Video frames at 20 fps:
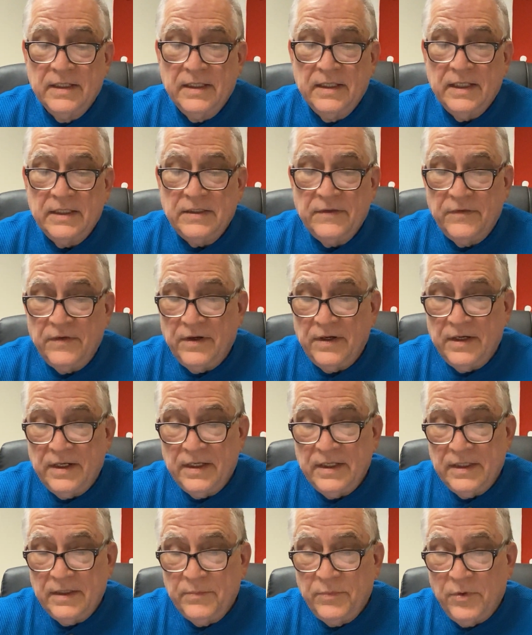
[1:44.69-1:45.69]
That's a
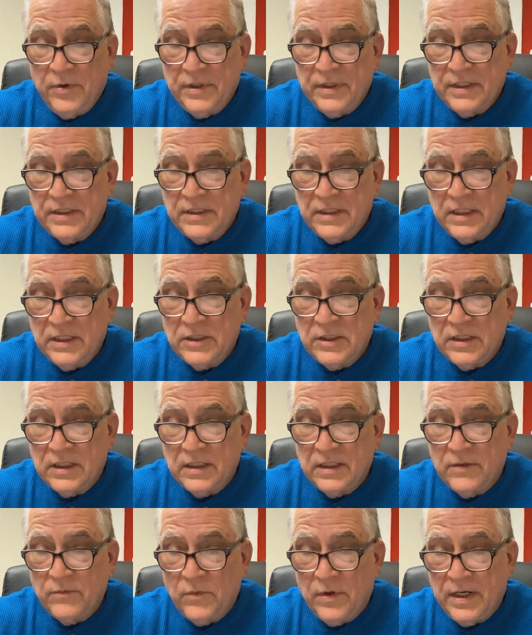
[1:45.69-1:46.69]
very important distinction
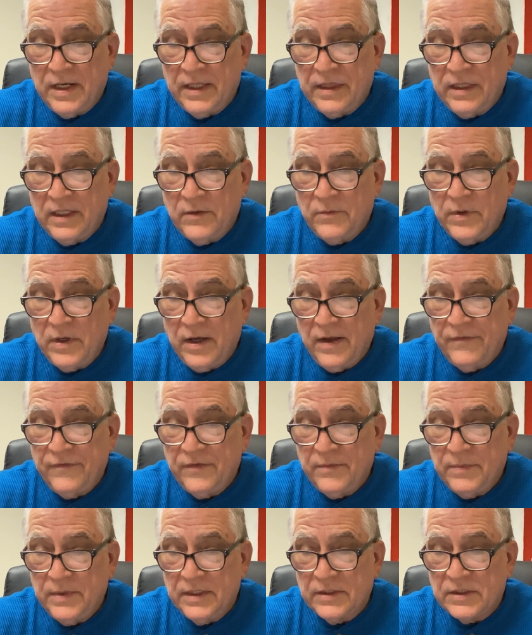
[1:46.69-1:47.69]
and one I think we
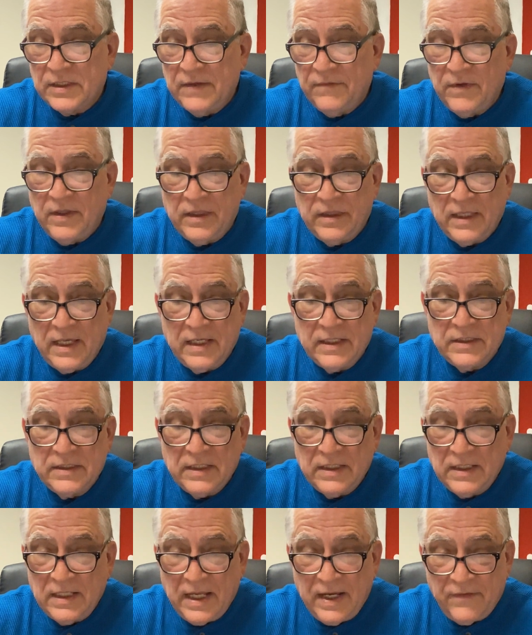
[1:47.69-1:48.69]
often miss. Giving thanks
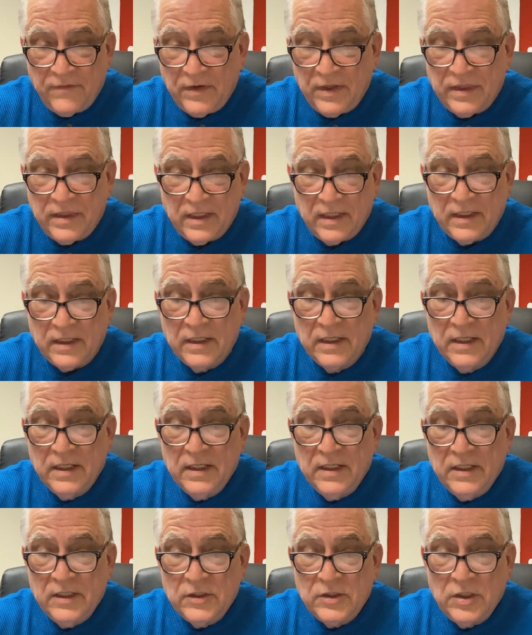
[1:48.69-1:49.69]
in everything
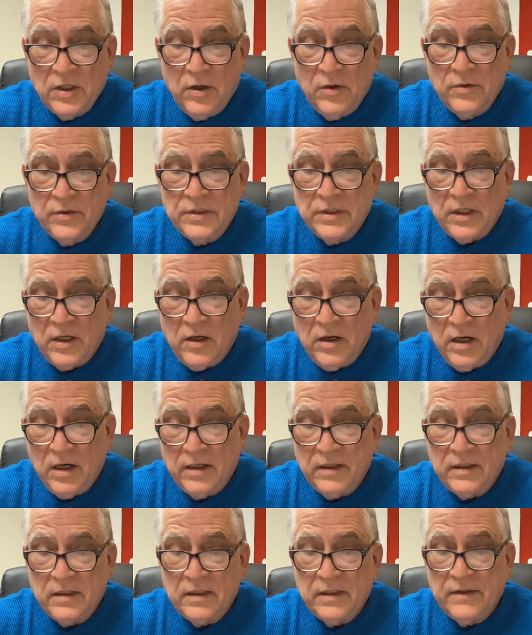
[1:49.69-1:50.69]
shows a
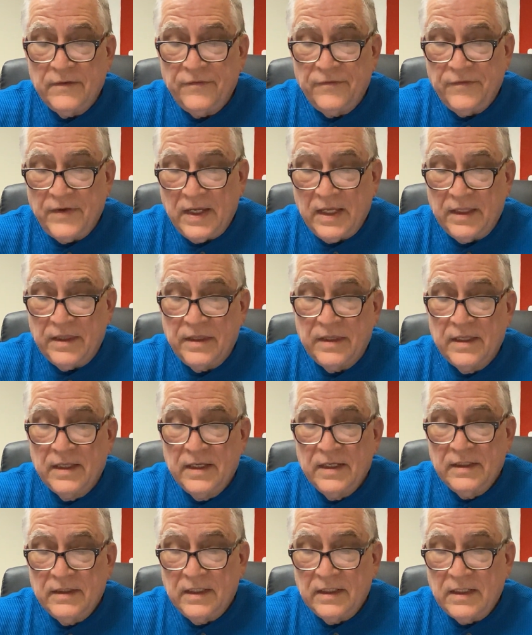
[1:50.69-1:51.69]
heart of faith
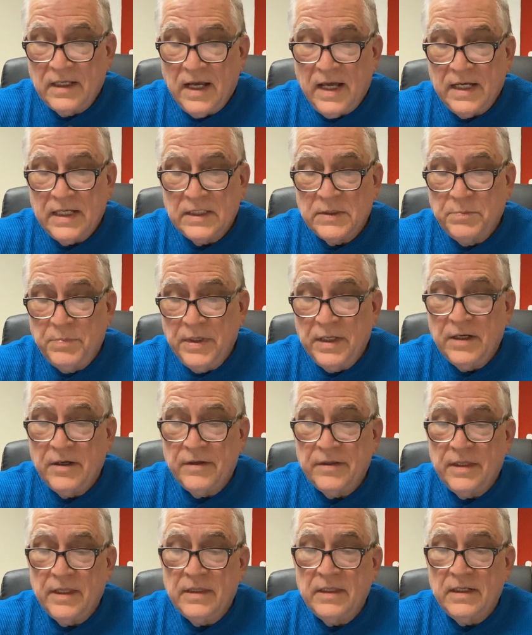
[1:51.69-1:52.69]
that God is bigger
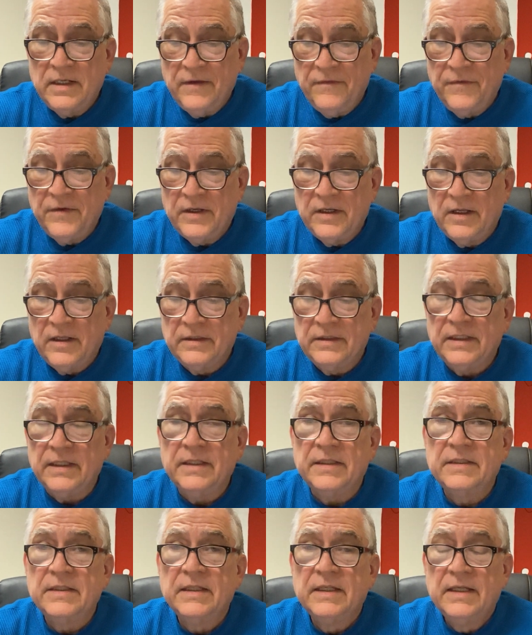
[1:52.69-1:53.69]
than the
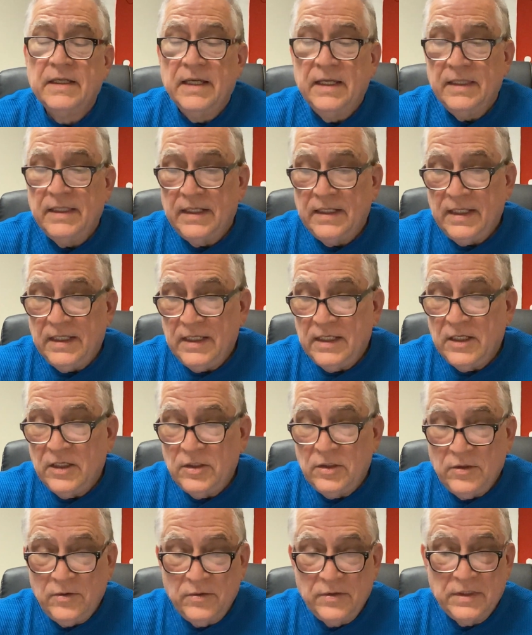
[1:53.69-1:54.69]
difficulties, and that he can
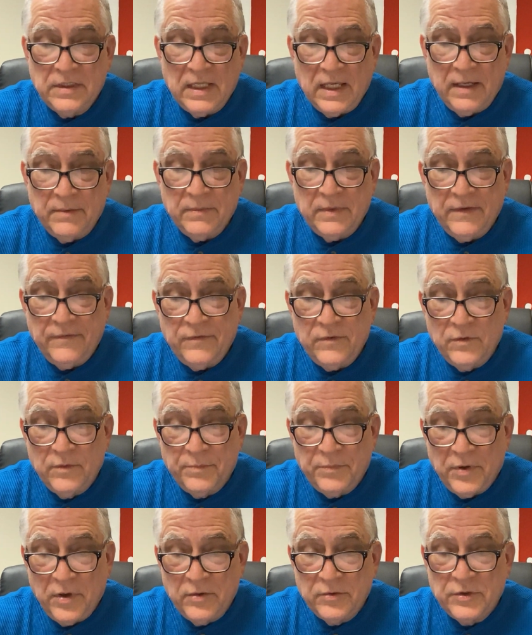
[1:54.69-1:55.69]
use them if you
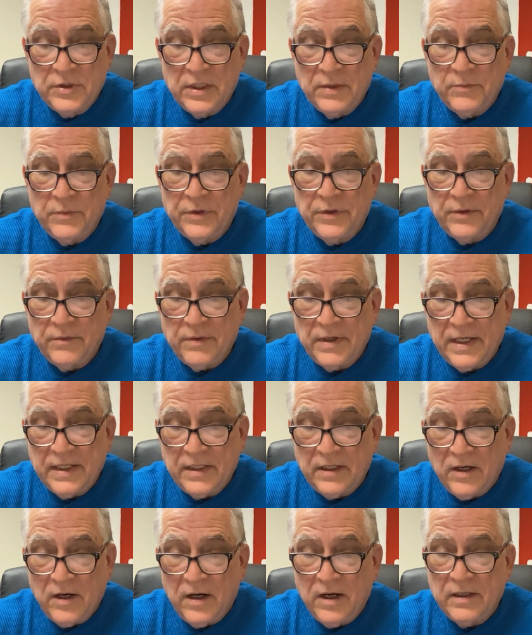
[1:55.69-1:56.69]
approach him with the right
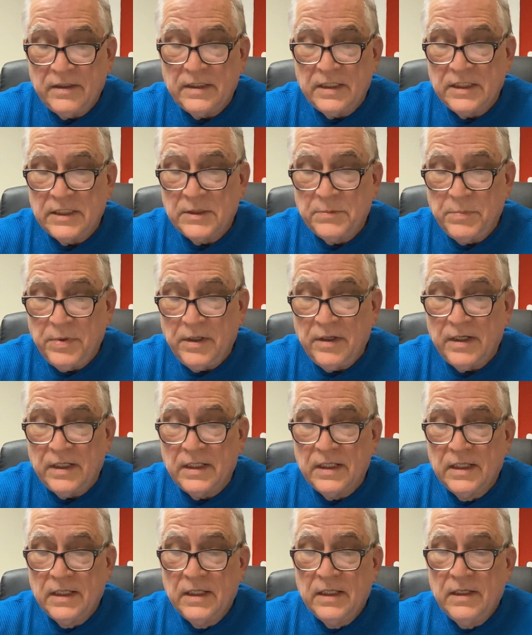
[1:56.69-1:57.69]
heart and spirit
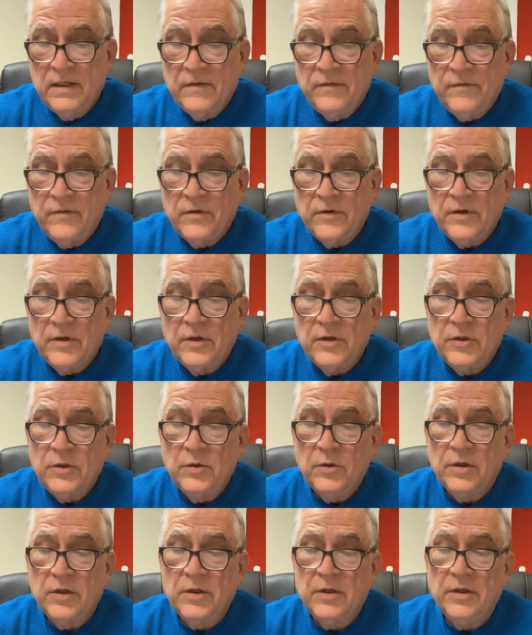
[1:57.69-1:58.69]
for
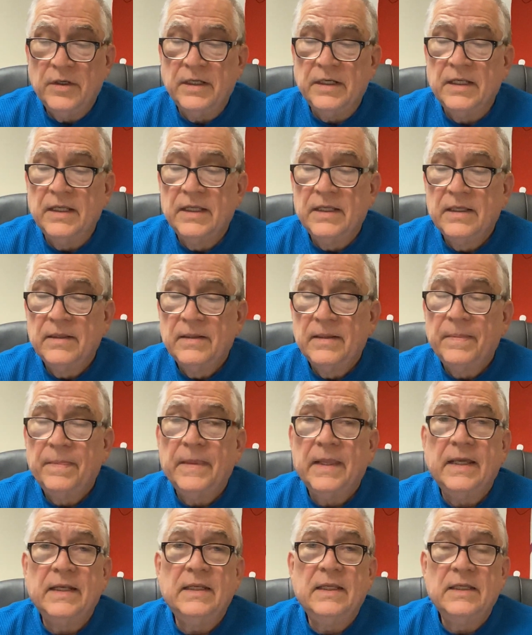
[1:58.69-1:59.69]
your good
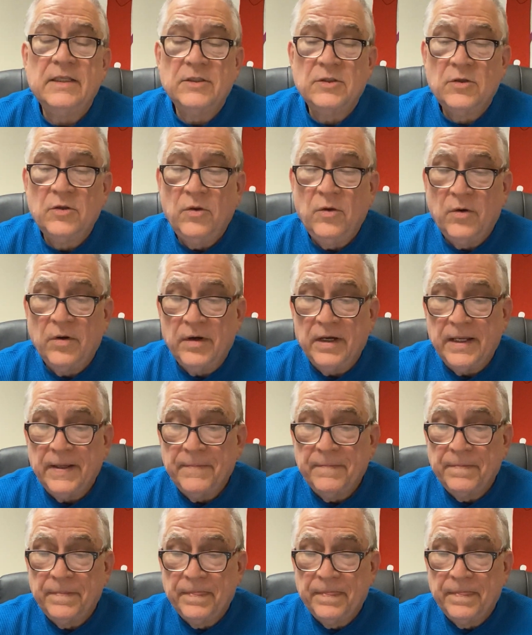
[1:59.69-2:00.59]
and his glory.